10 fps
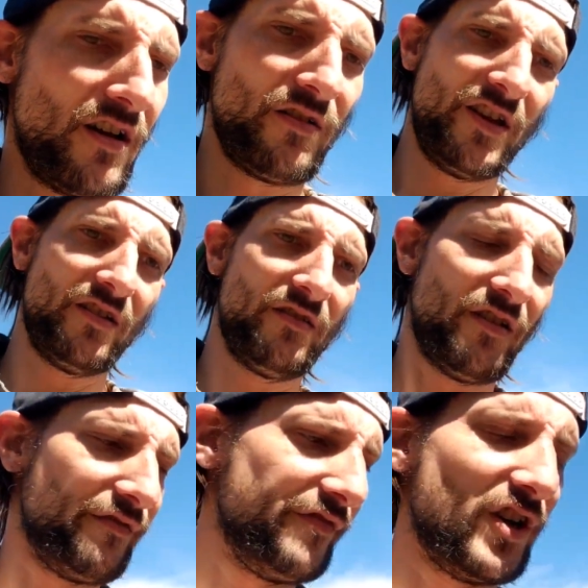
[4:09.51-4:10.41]

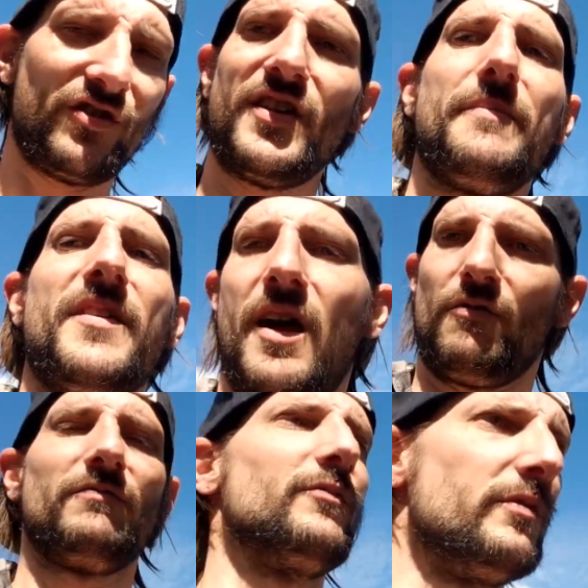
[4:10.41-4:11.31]
I'll figure something
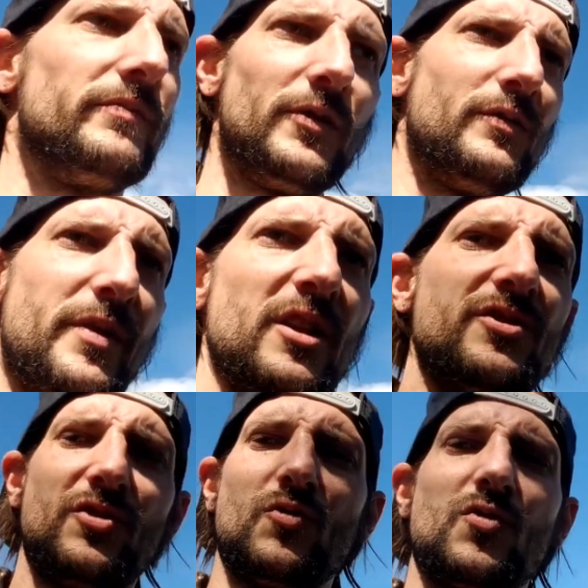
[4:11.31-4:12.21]
out. We'll
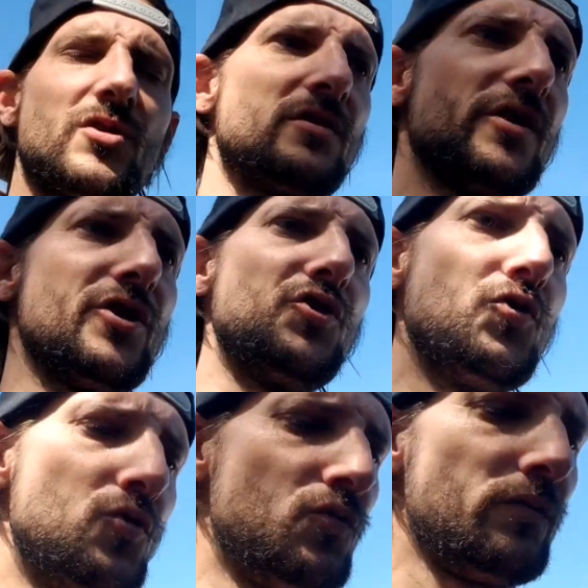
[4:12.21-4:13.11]
probably just order a
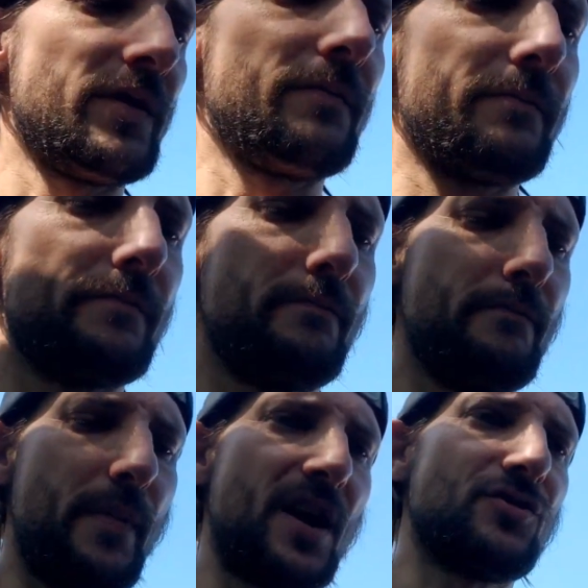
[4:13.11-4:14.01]
new
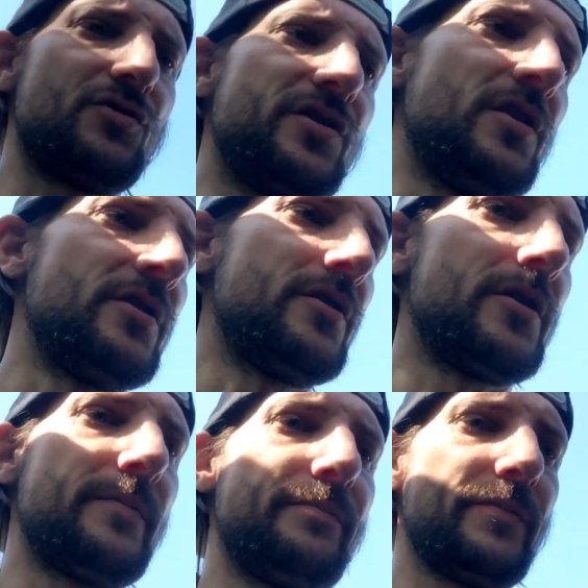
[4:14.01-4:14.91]
master
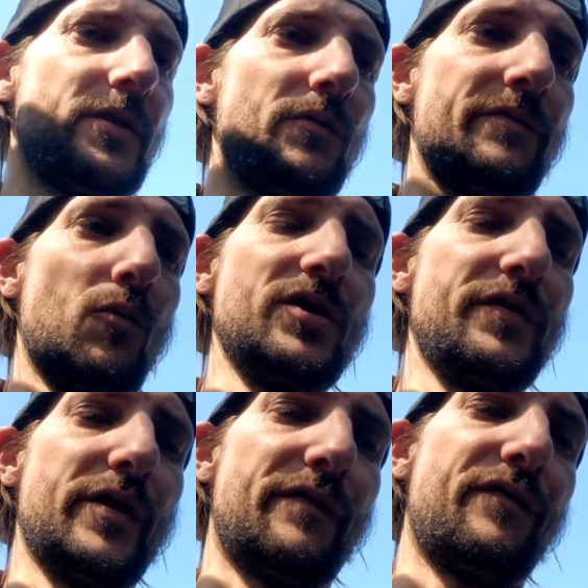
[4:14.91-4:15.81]
cylinder. The ones
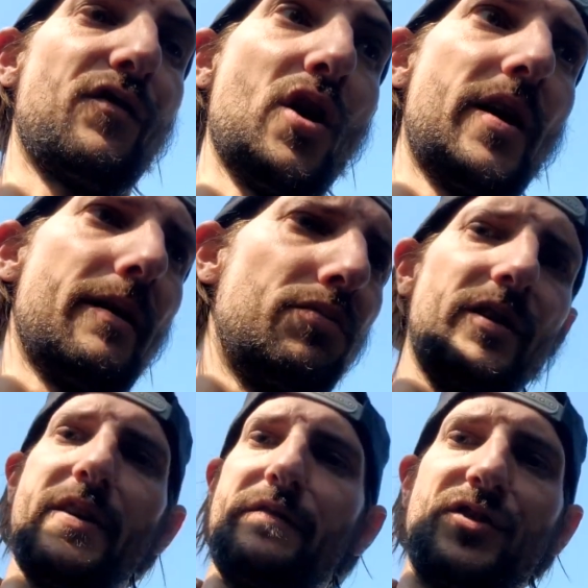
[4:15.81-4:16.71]
for the front, I
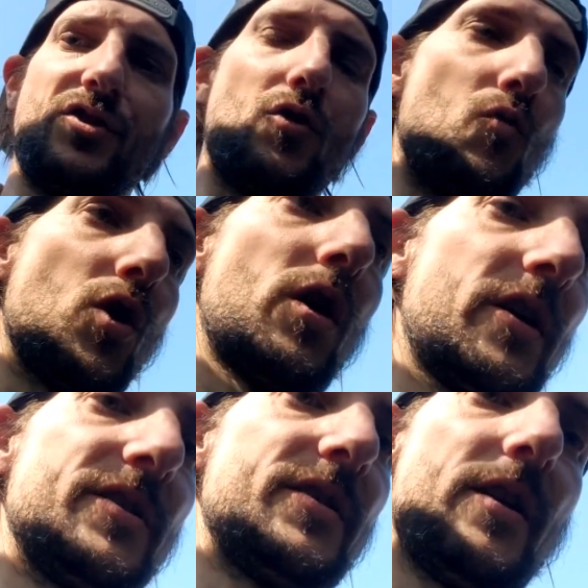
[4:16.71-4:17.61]
believe, still work
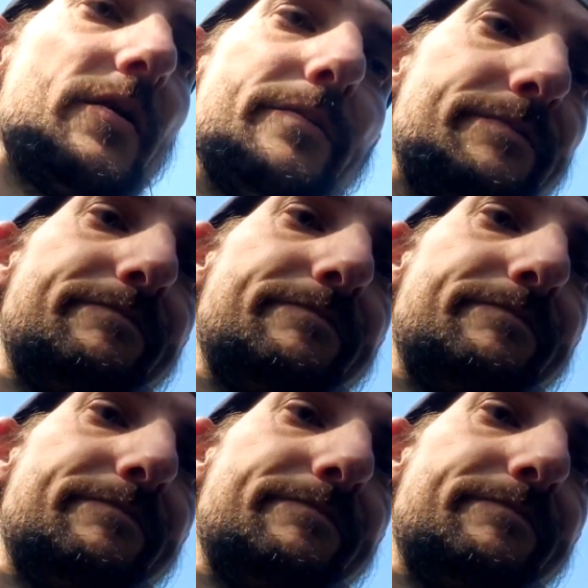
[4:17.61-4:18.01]
because they're